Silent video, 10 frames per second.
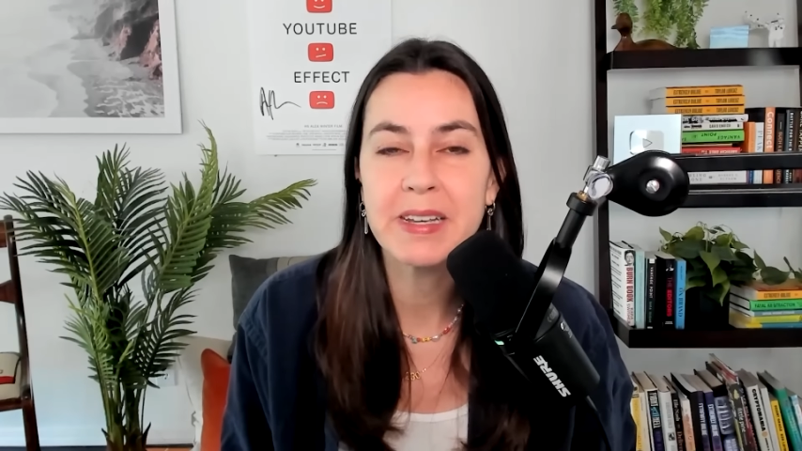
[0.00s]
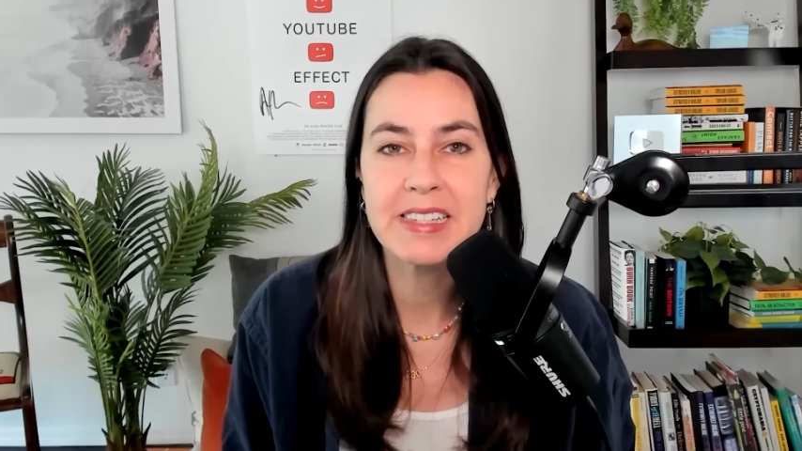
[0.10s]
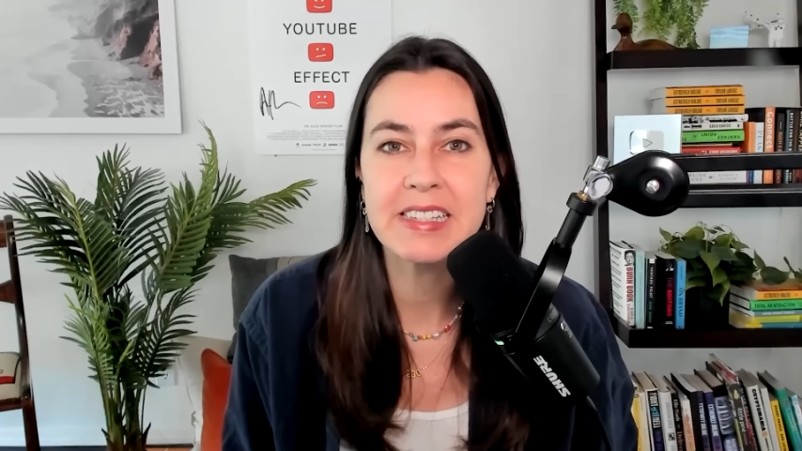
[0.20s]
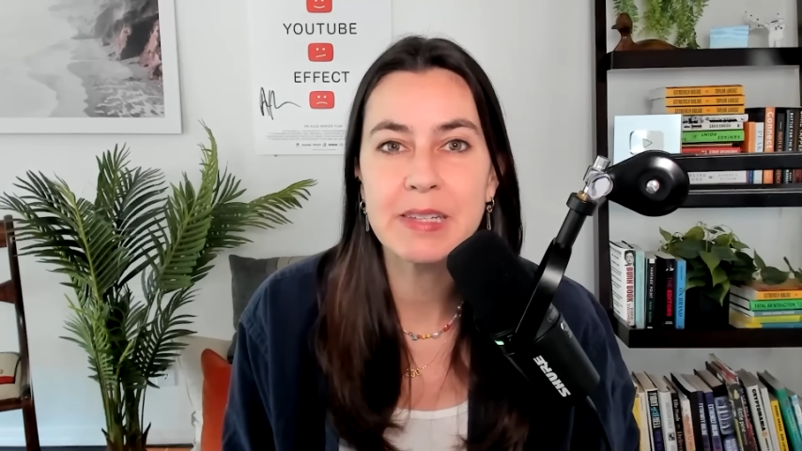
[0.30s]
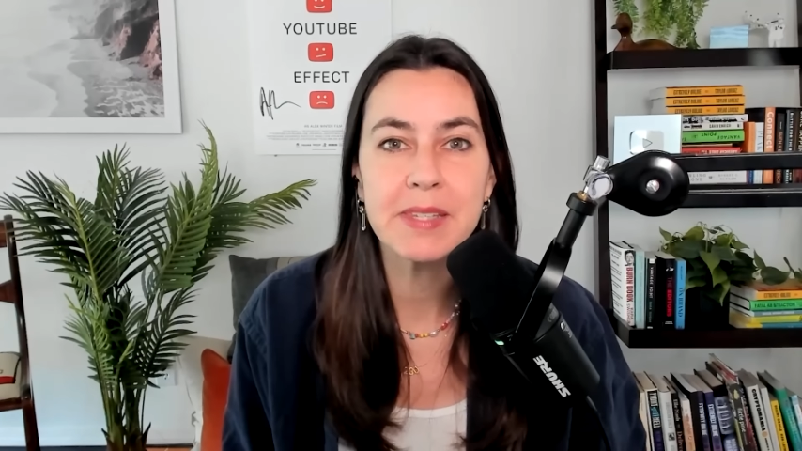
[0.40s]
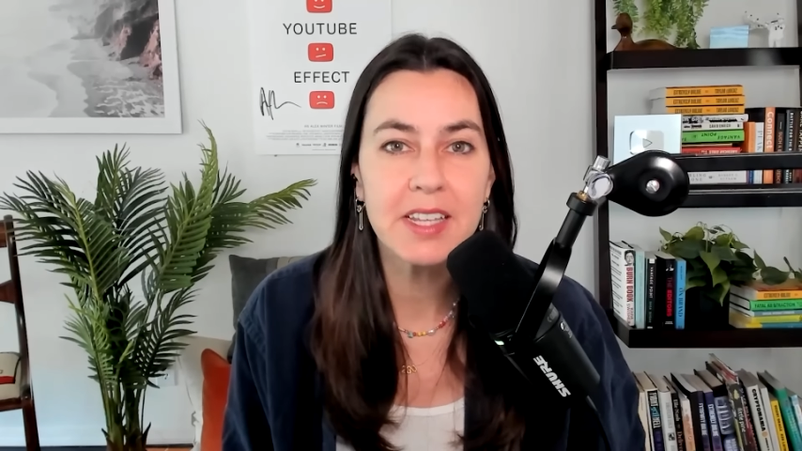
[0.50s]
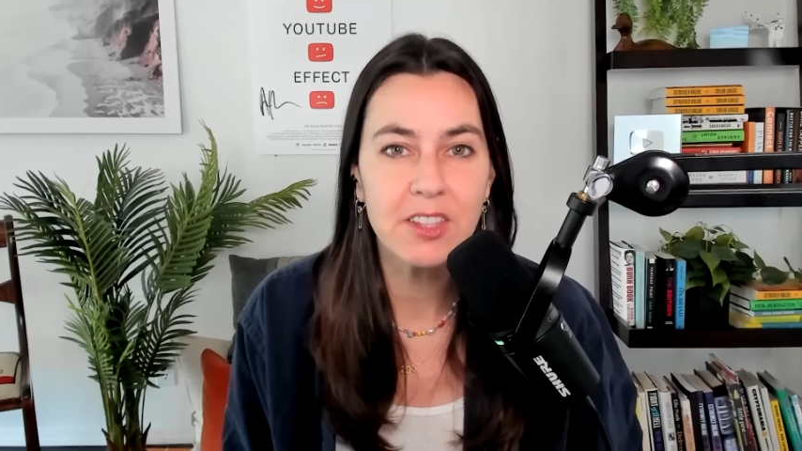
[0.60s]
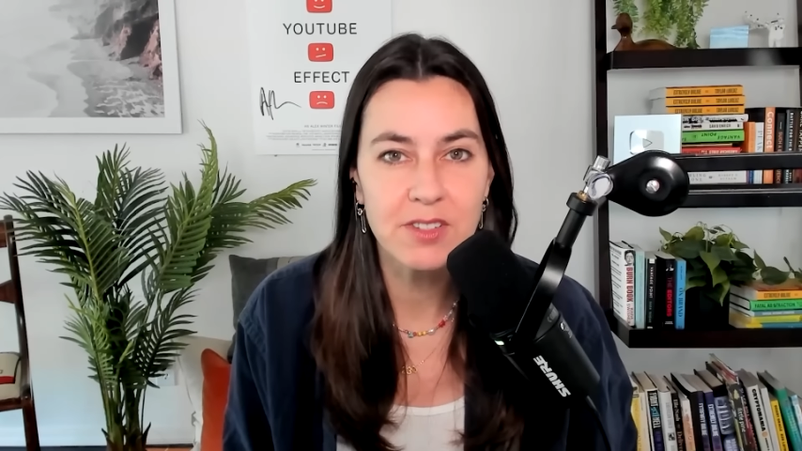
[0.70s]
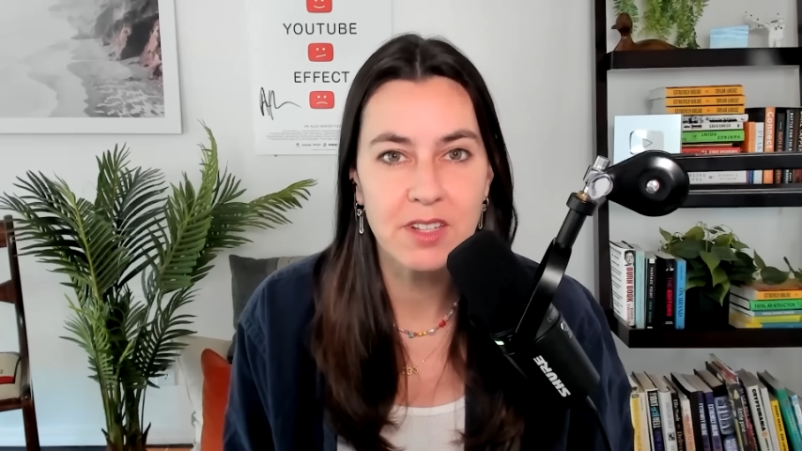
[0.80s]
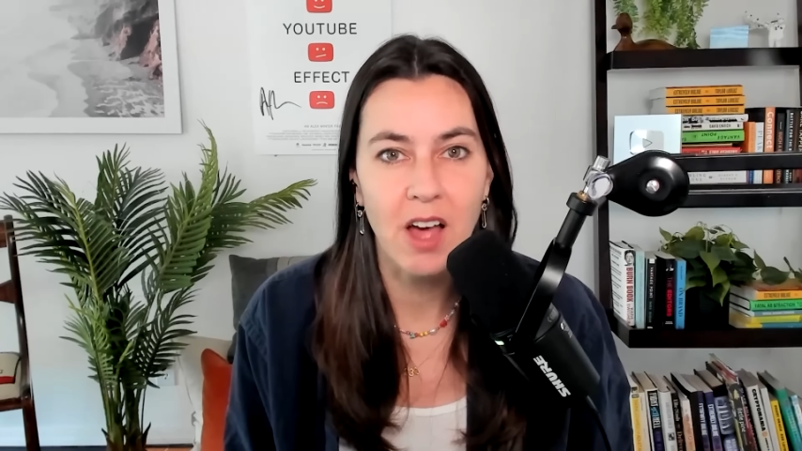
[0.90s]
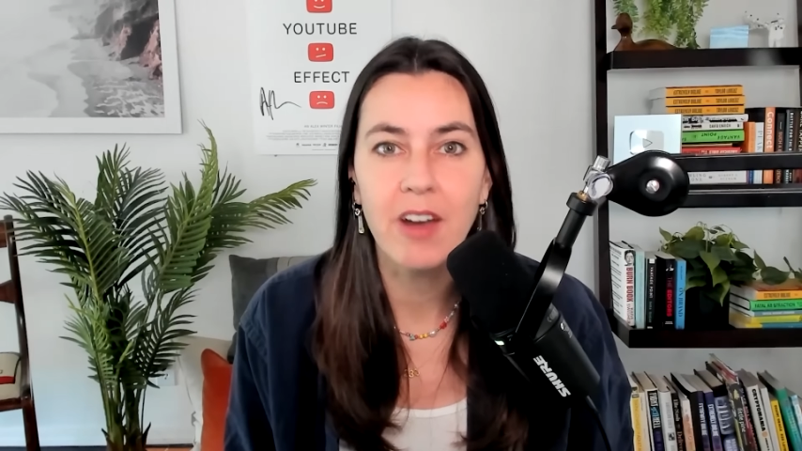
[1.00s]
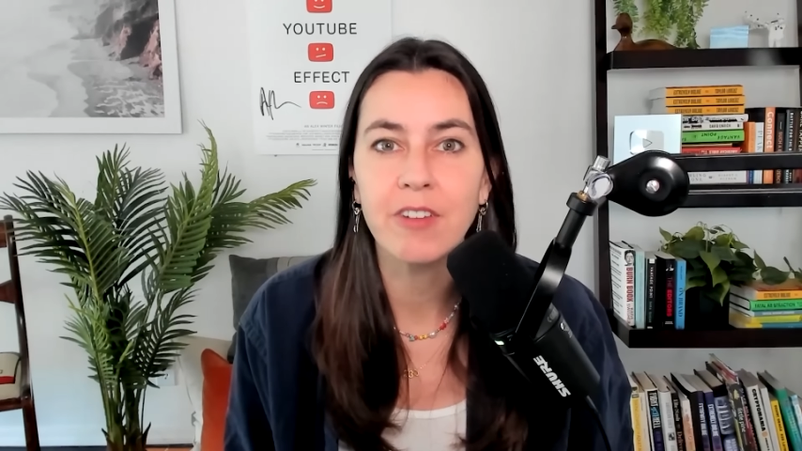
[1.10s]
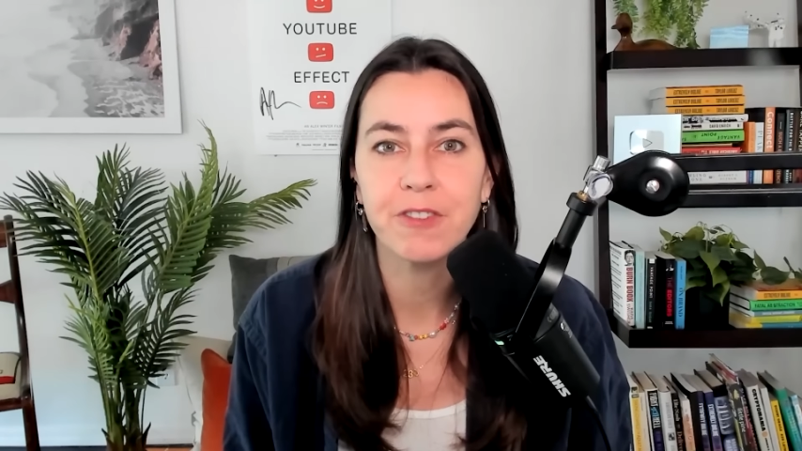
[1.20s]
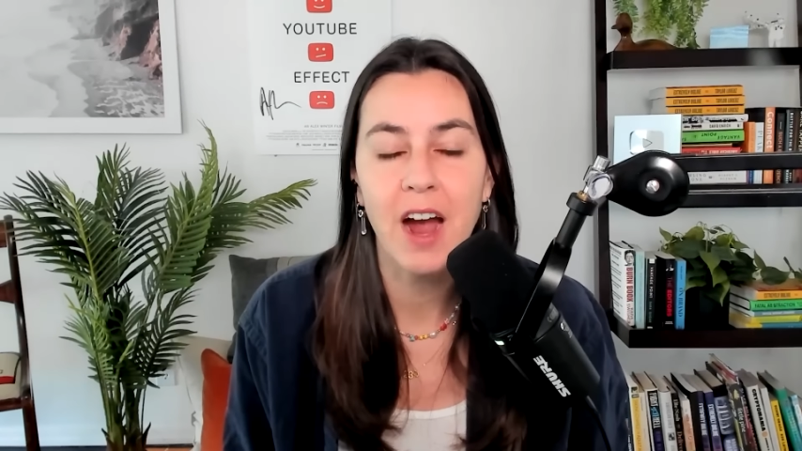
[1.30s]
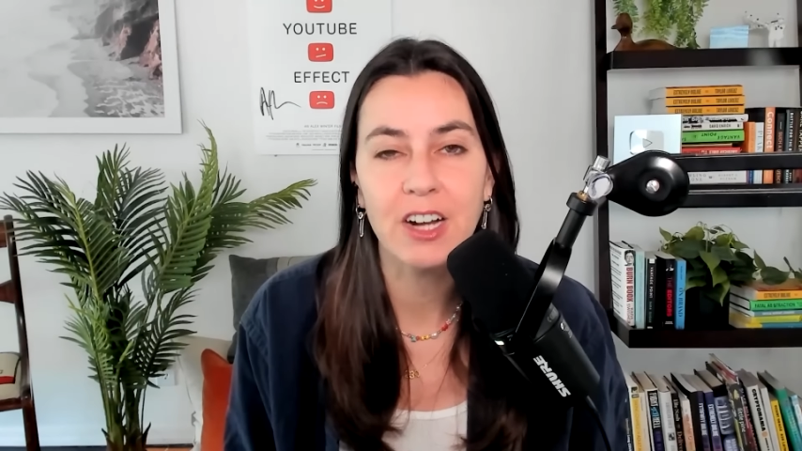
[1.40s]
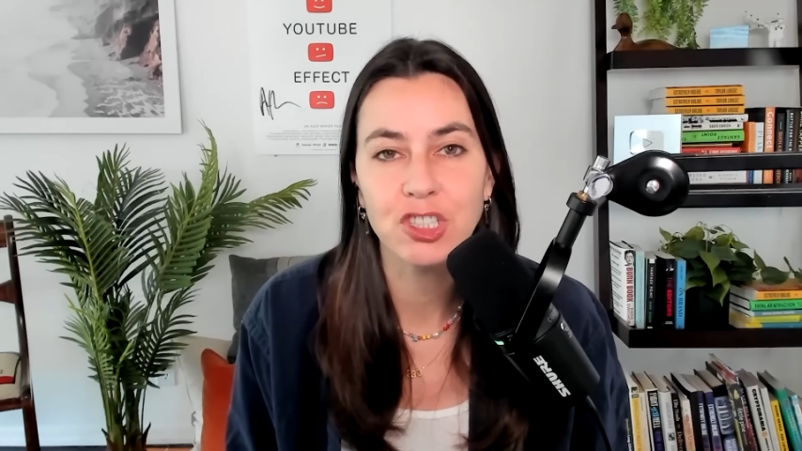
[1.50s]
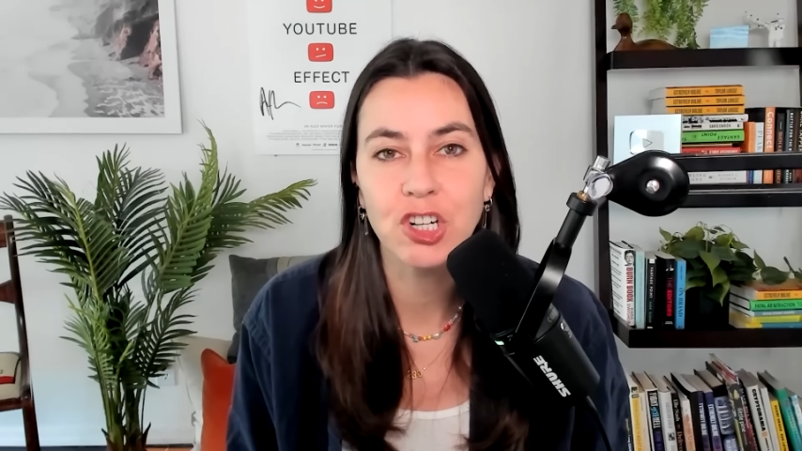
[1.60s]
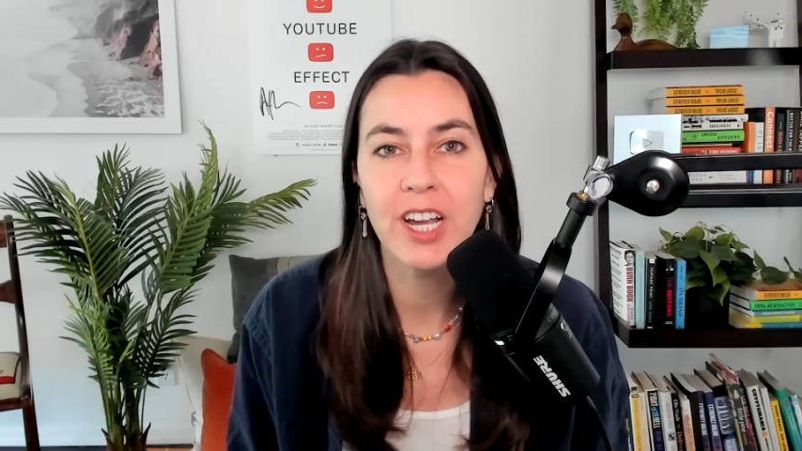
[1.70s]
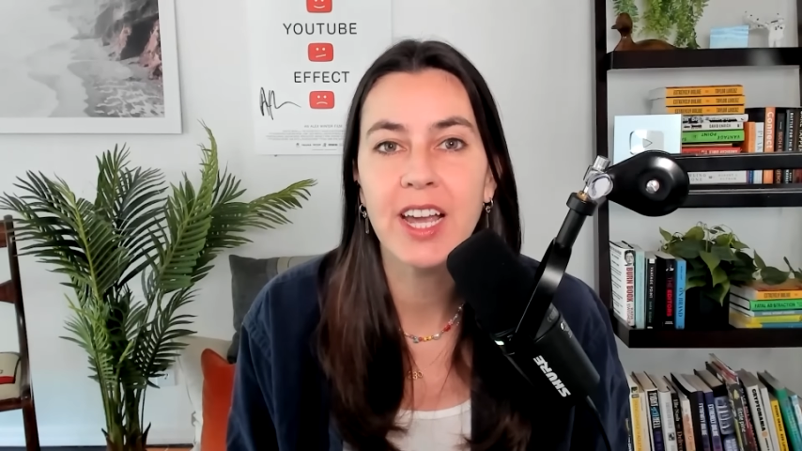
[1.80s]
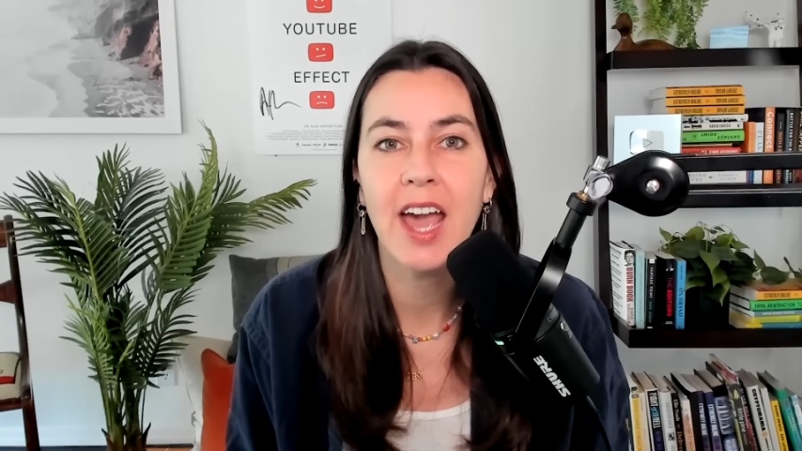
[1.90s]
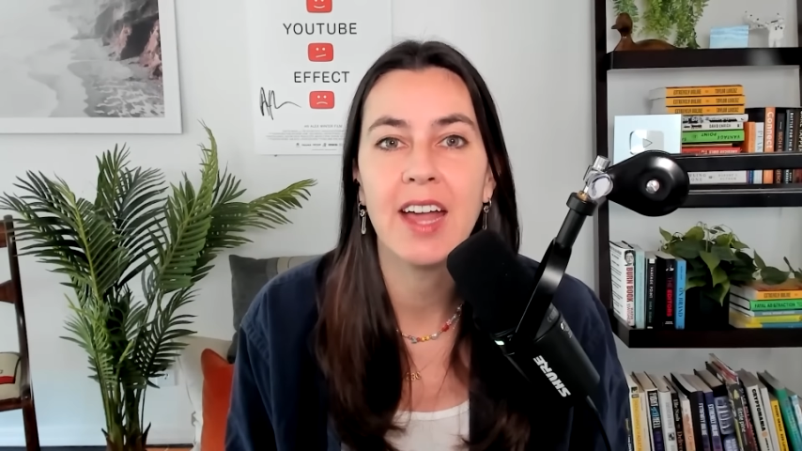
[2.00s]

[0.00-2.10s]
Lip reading: Because it seems like there's a lot of fracturing